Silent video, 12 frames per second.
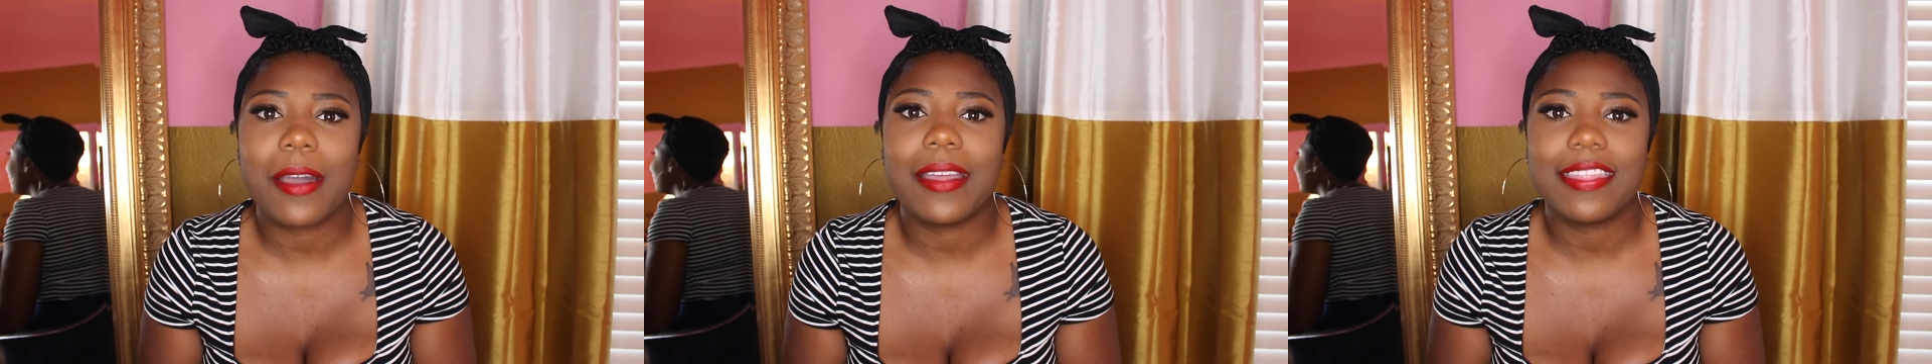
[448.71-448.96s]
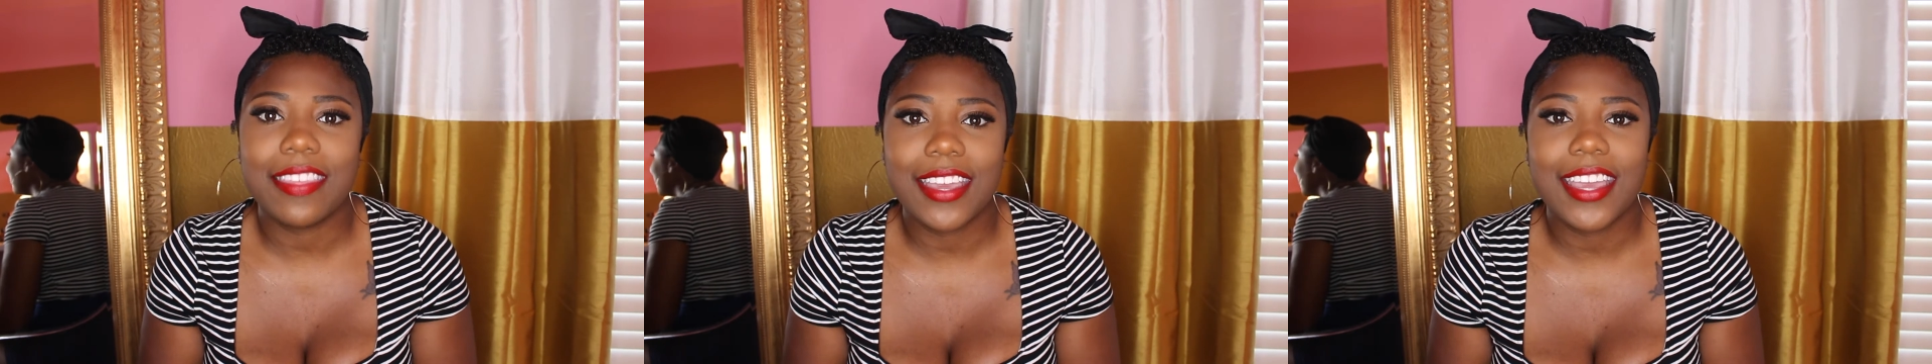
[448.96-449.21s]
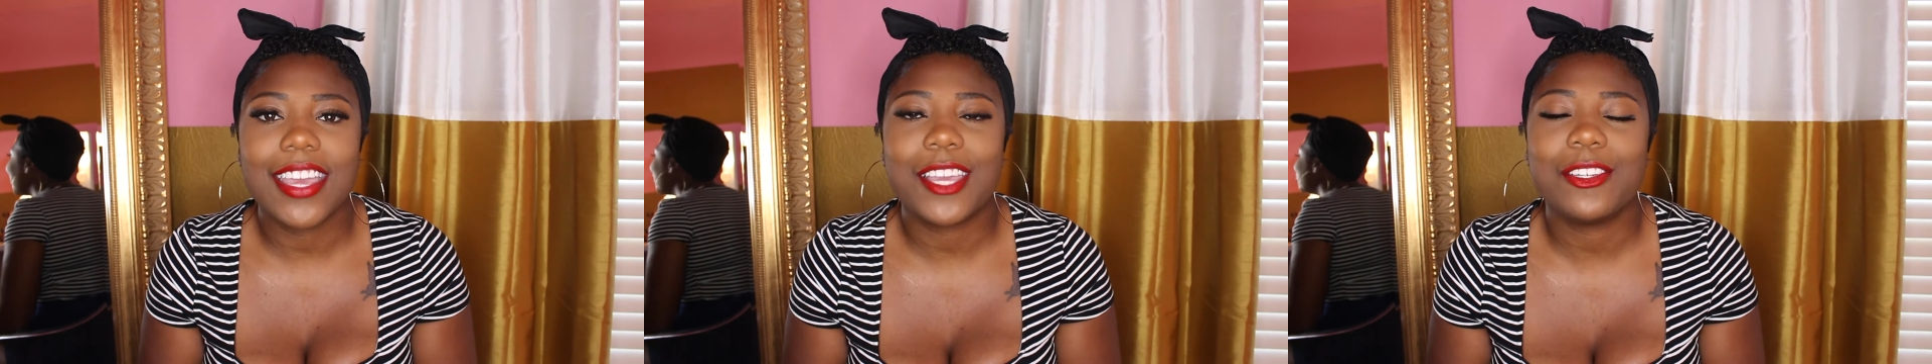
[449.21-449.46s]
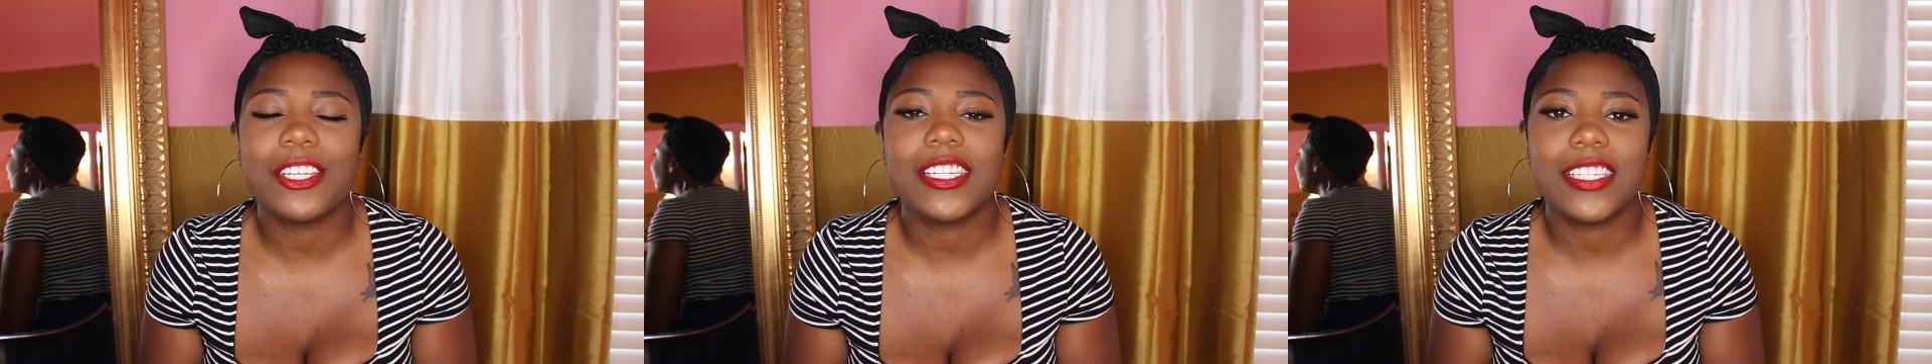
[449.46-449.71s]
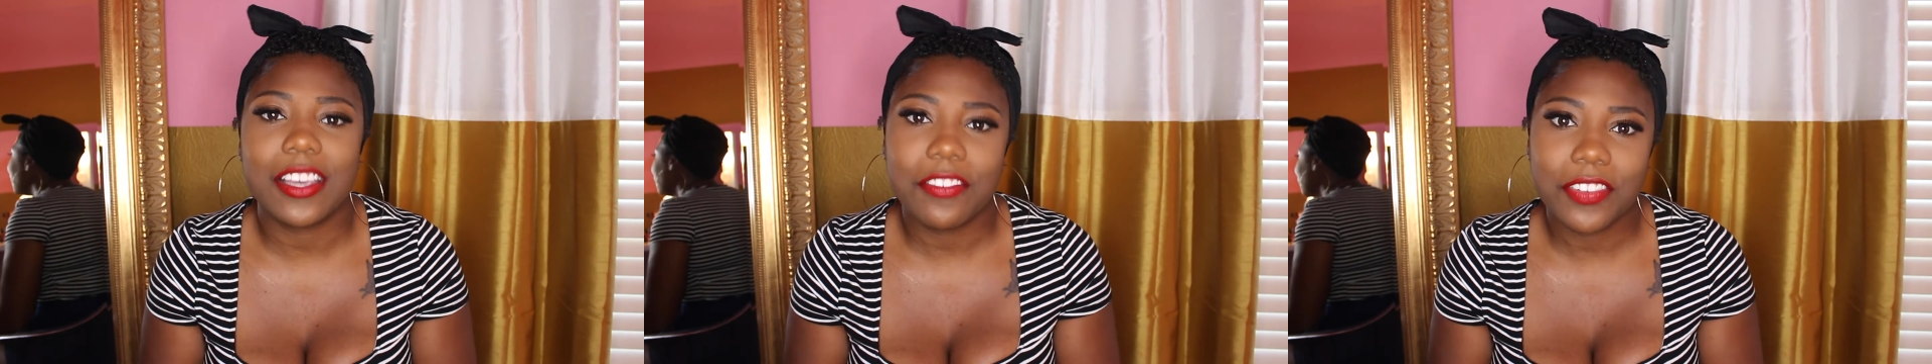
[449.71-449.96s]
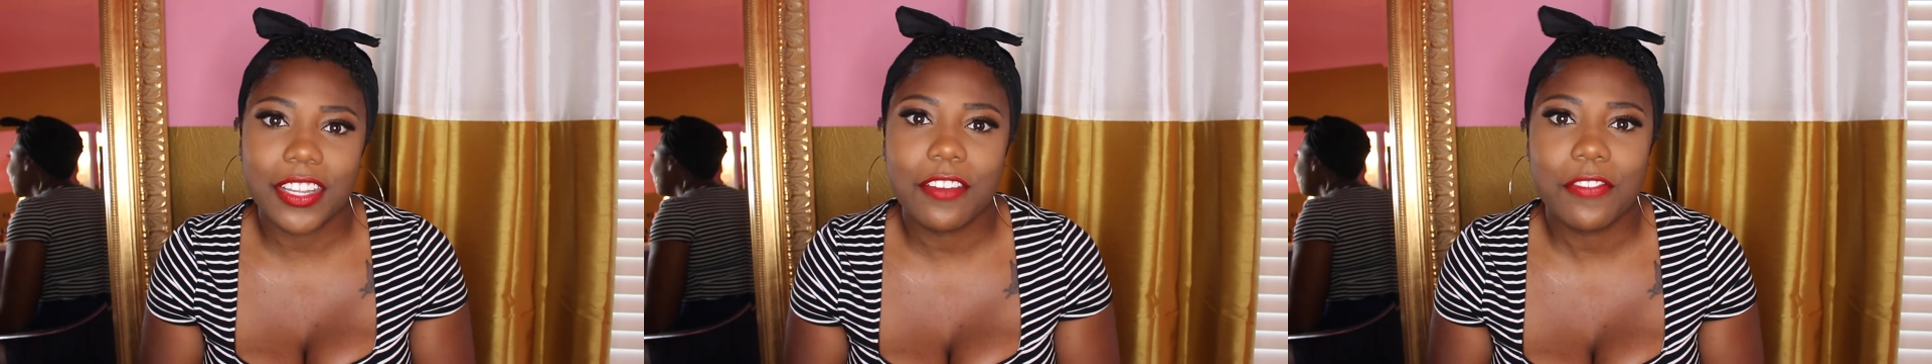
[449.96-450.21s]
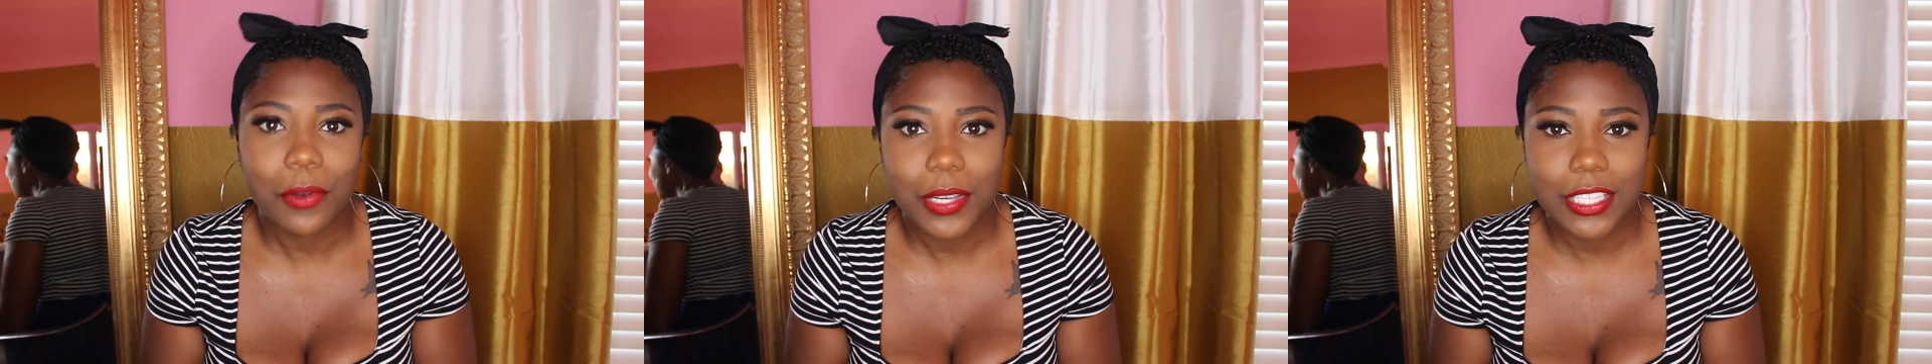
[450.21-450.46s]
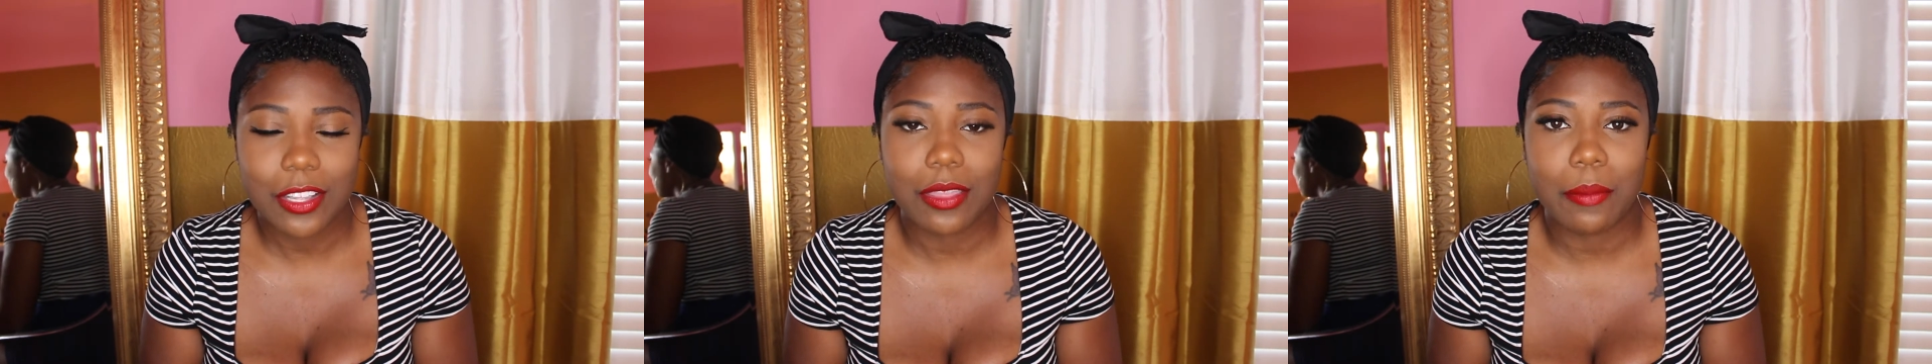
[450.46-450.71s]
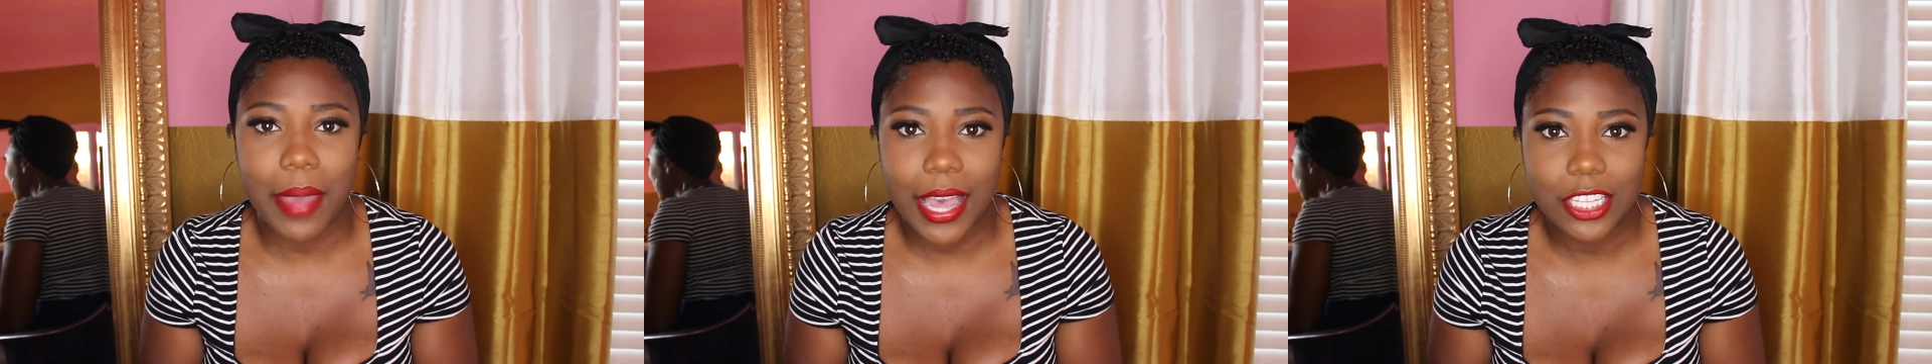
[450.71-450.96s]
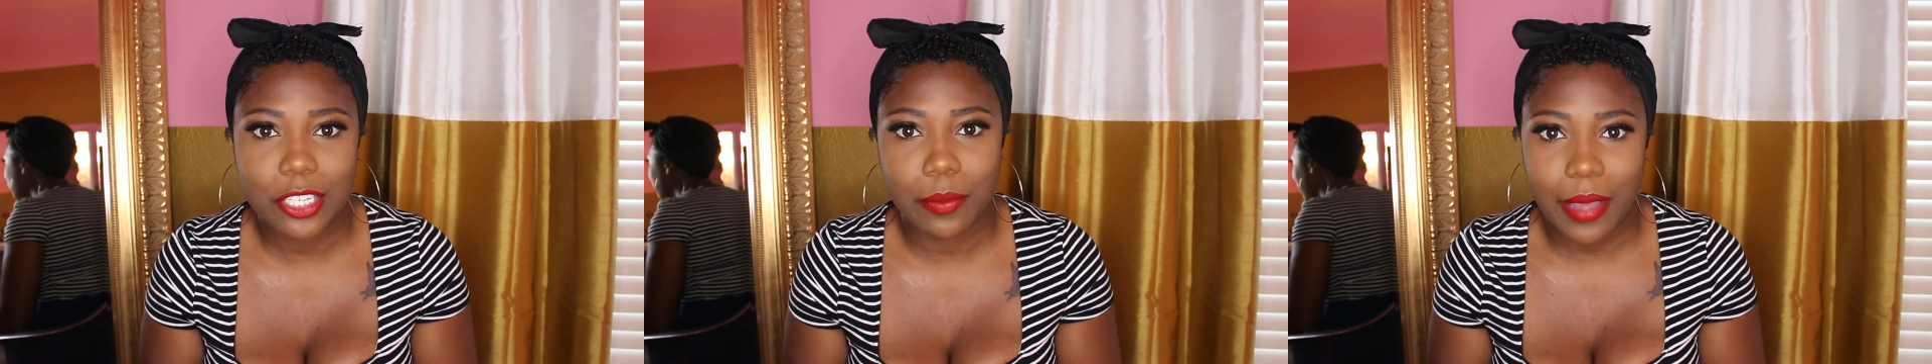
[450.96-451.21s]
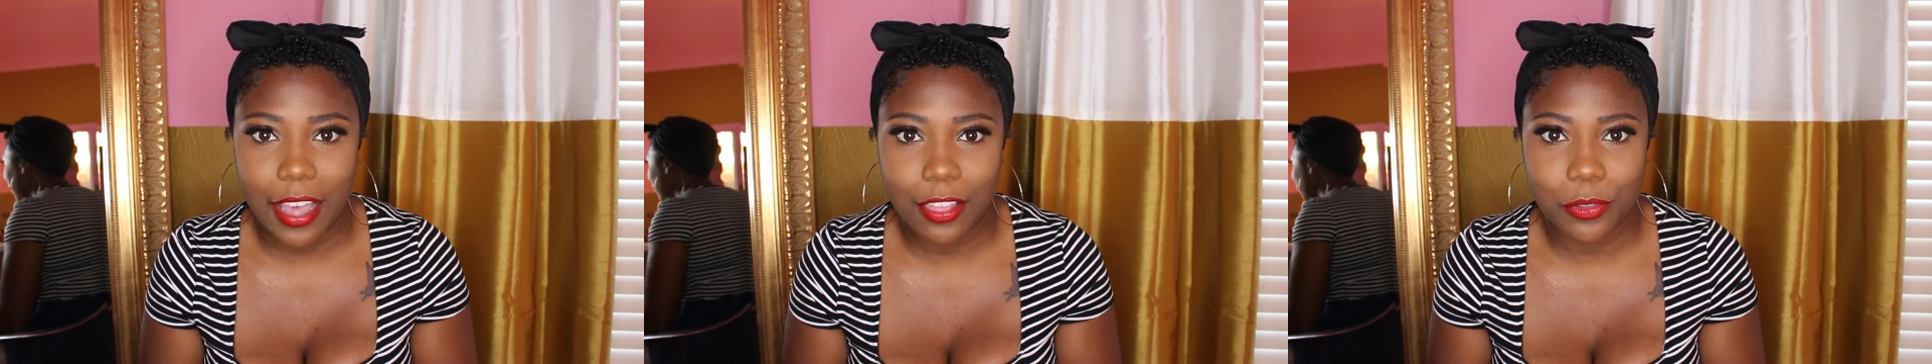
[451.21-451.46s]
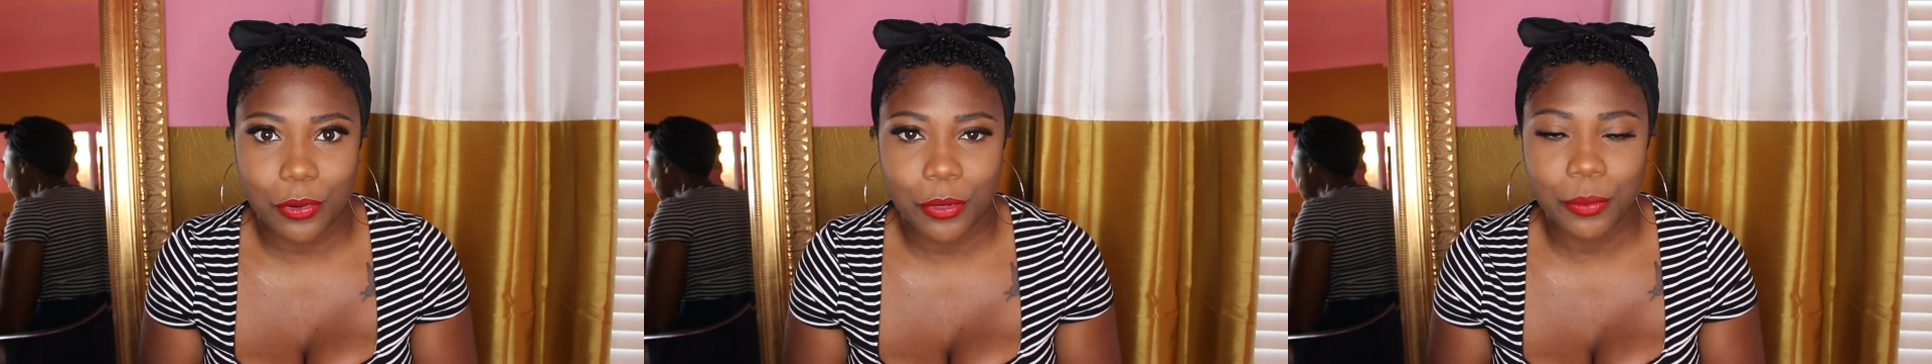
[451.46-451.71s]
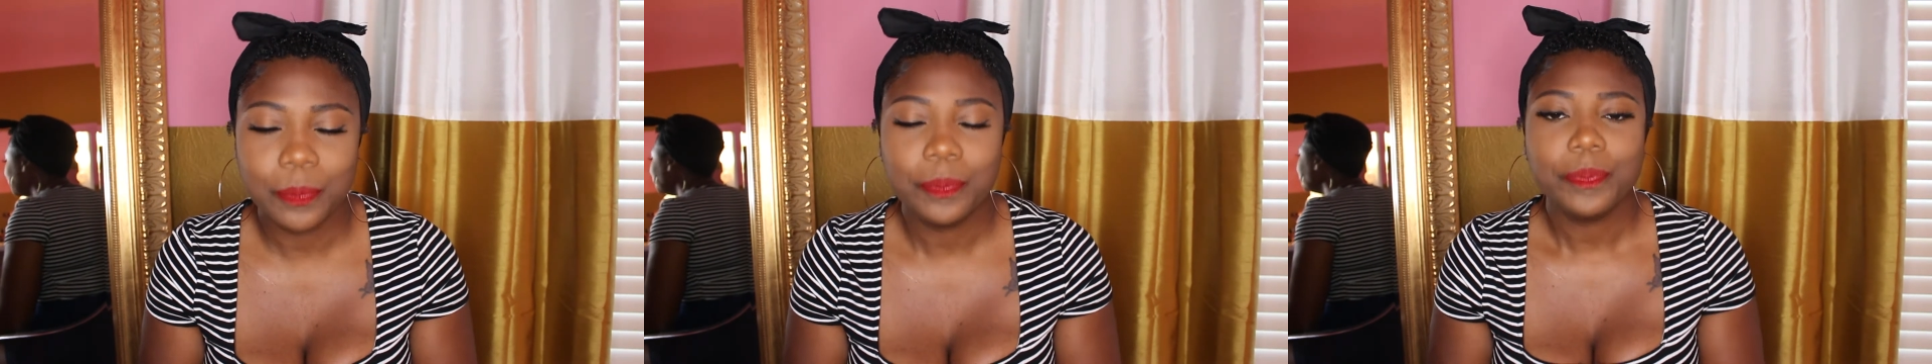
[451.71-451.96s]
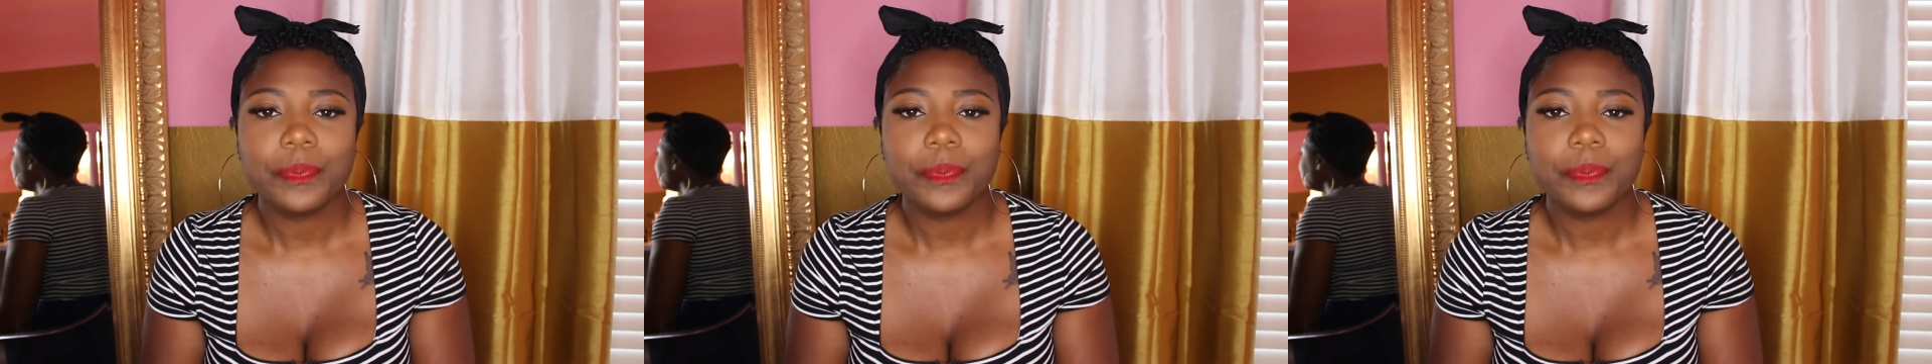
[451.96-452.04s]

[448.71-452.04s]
I think you should definitely focus on the master bathroom.